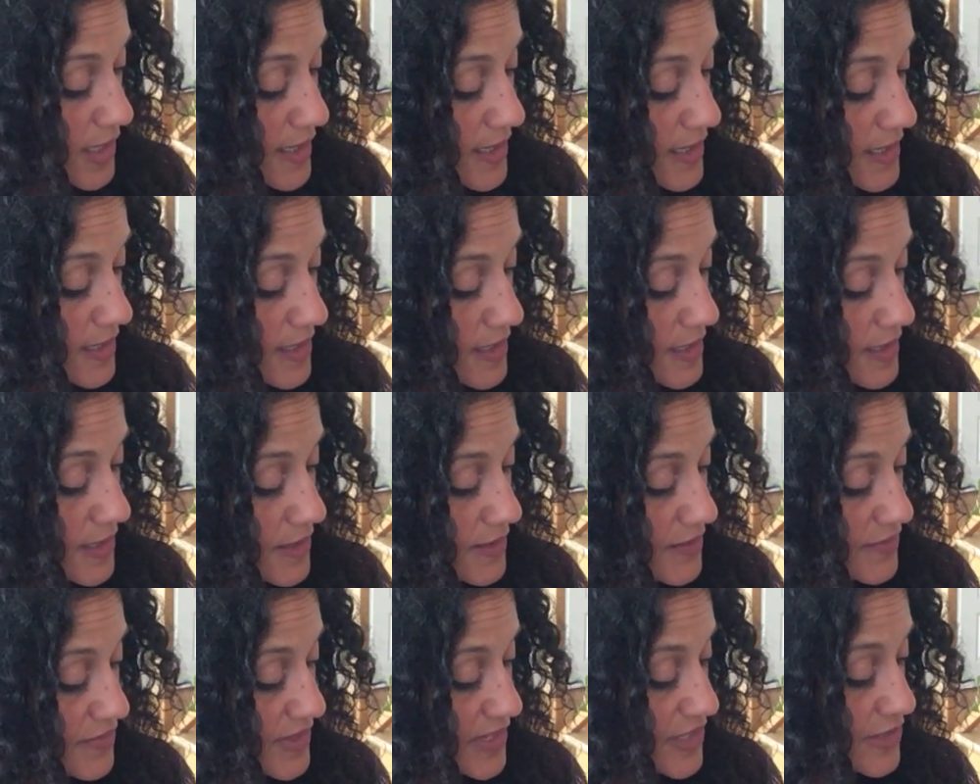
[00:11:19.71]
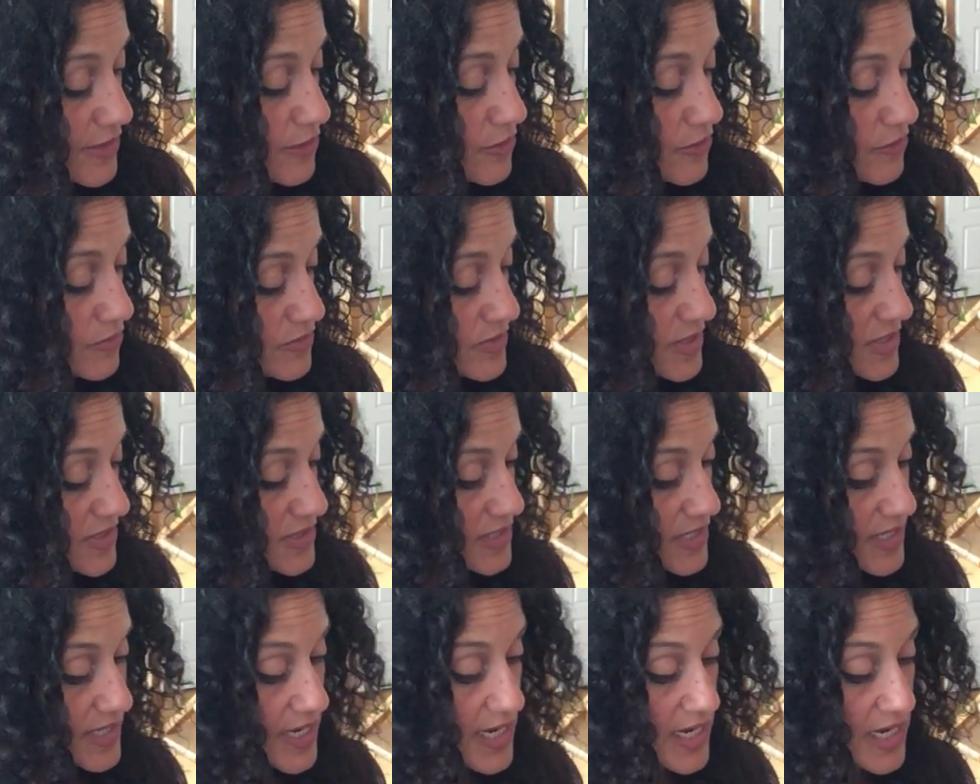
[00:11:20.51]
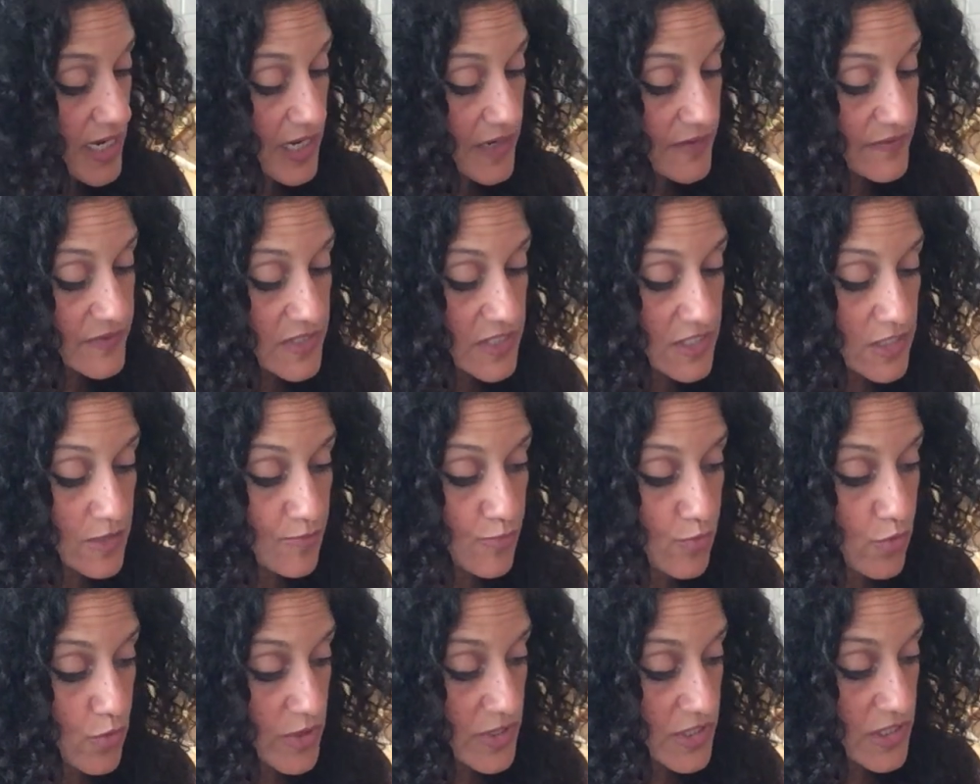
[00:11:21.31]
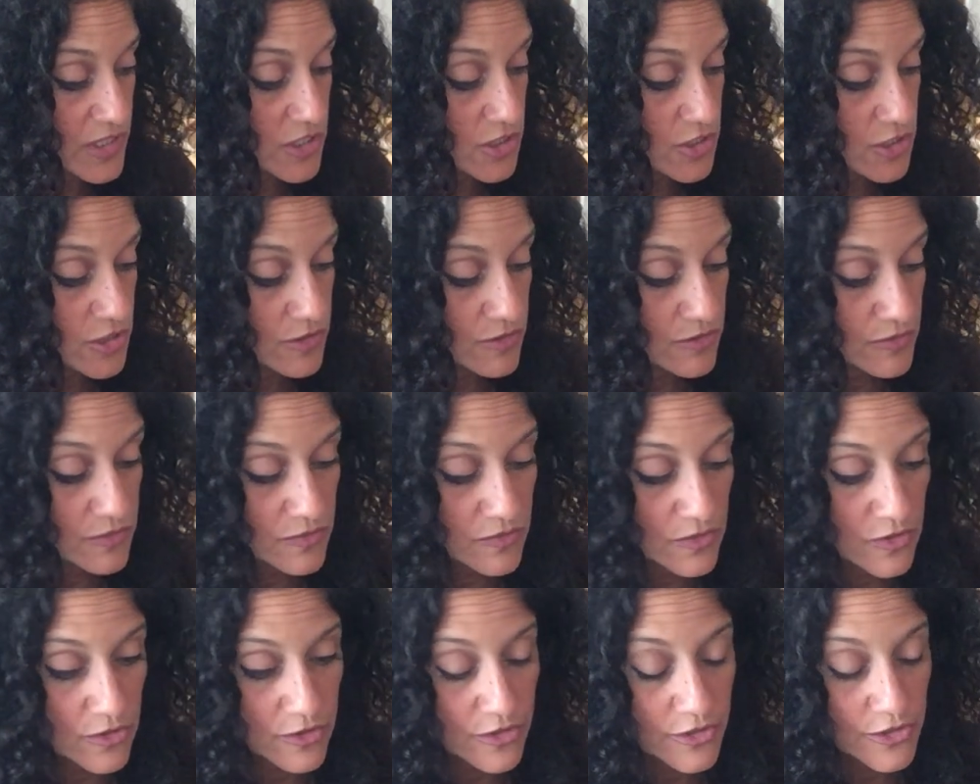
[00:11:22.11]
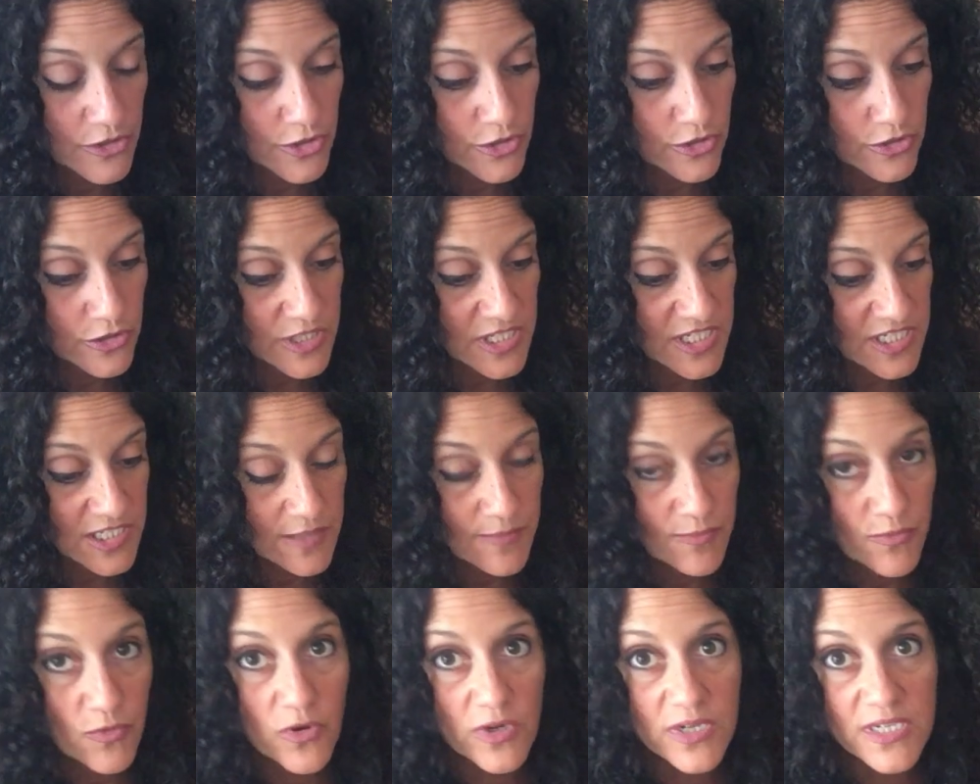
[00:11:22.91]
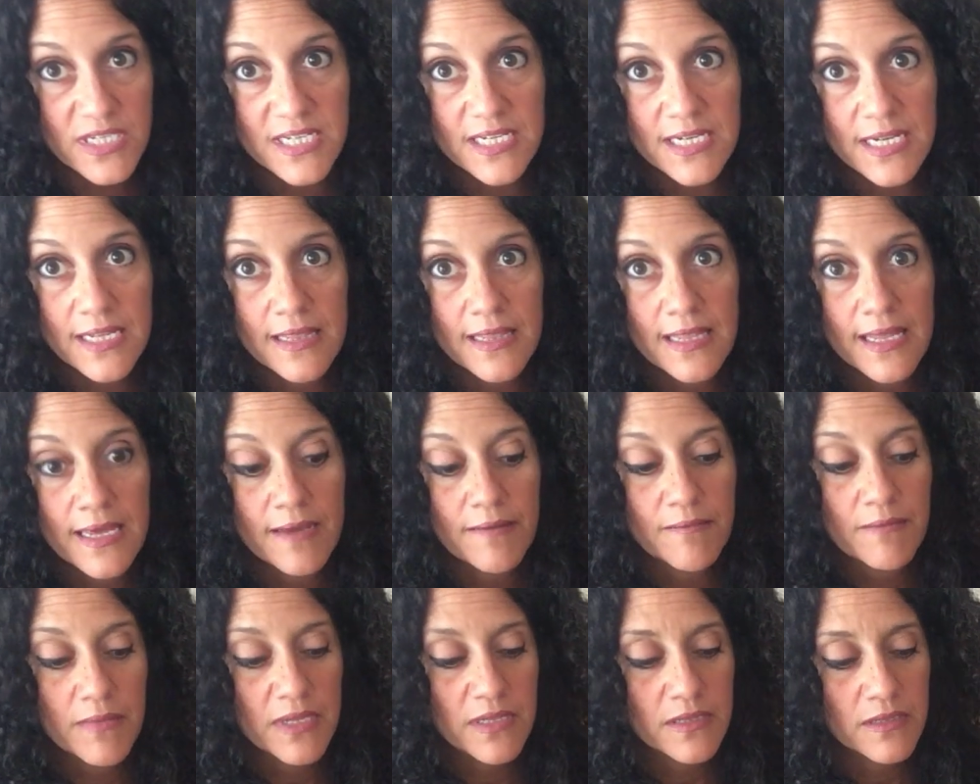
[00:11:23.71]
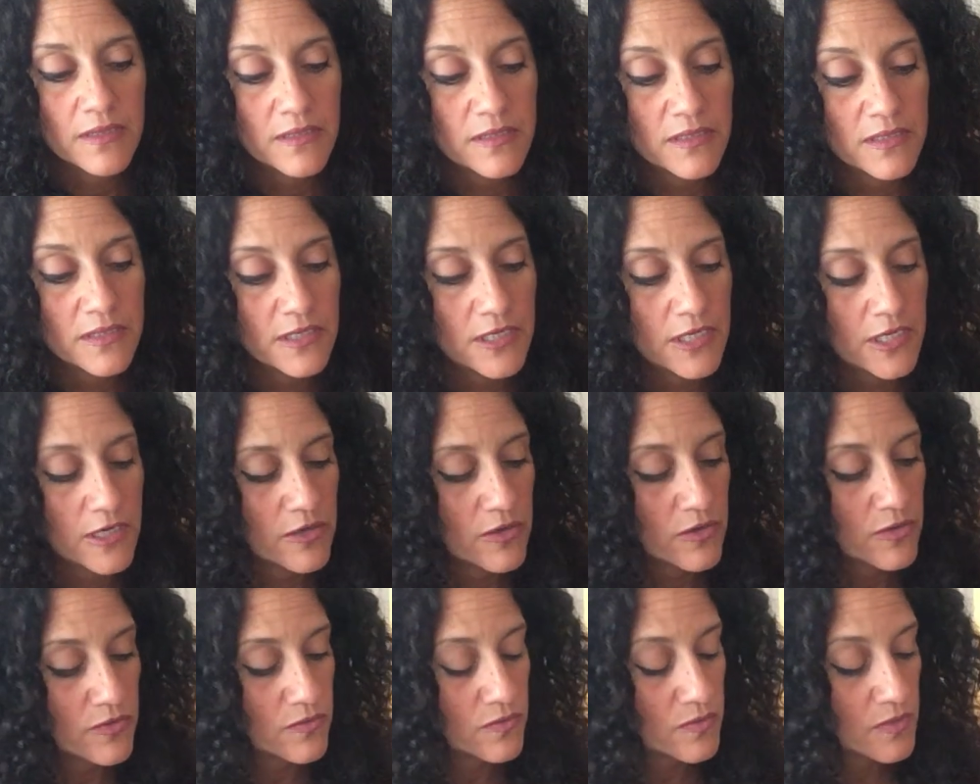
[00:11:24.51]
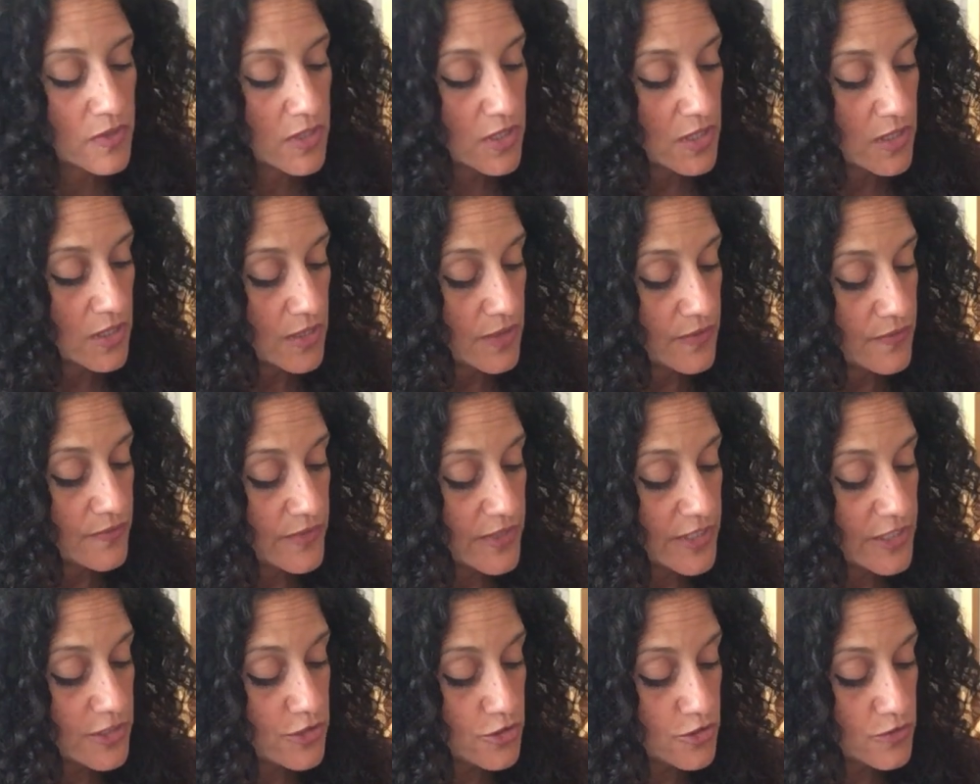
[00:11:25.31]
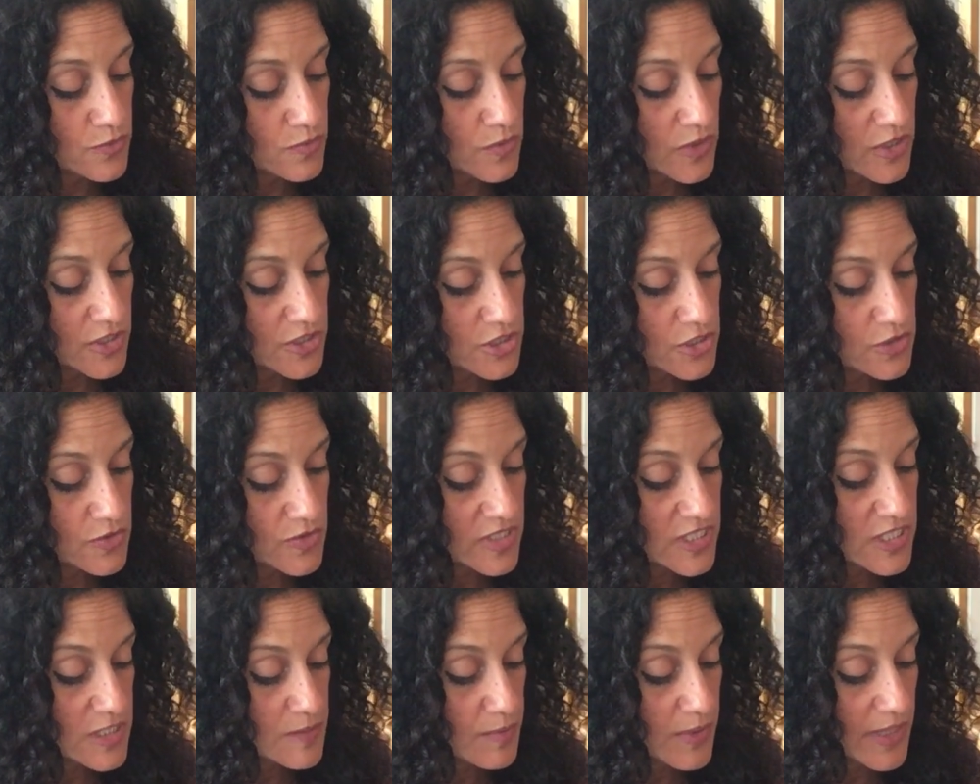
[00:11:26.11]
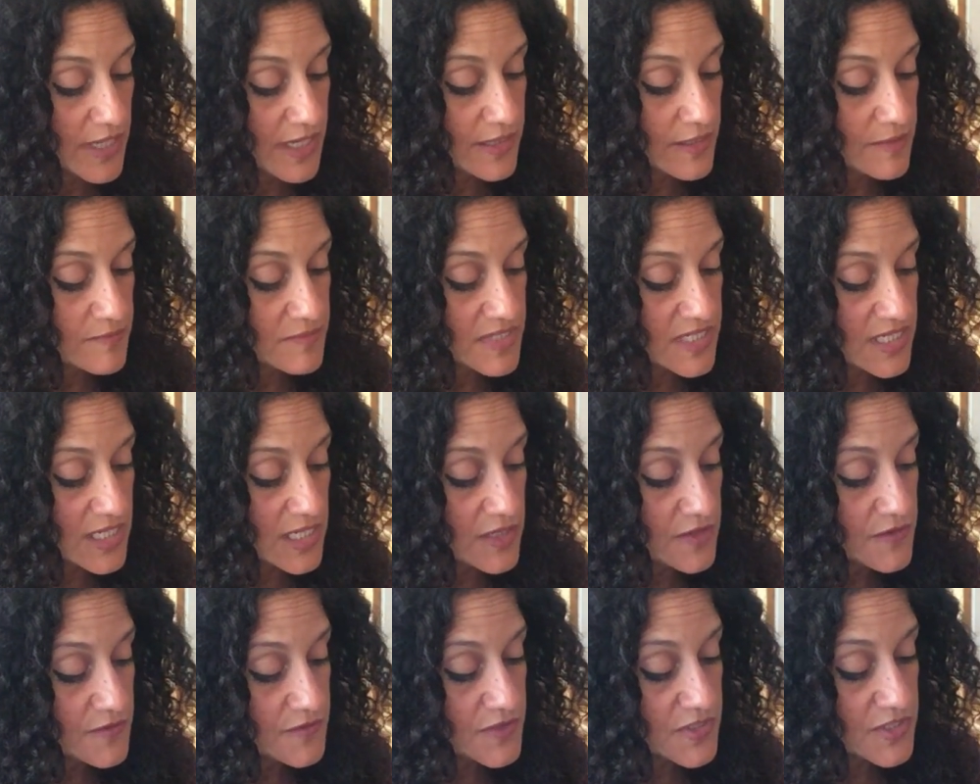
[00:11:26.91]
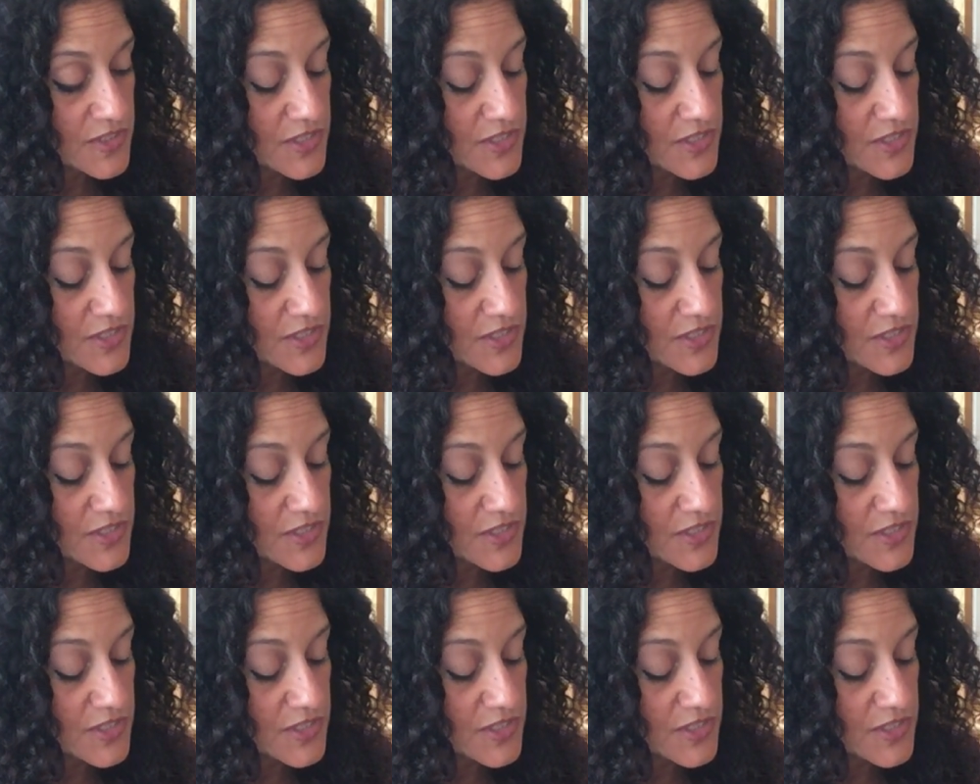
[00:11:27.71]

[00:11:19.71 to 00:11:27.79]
uh, they know that they have disappointed you or you're disappointed in them and, you know, they do want to explain themselves.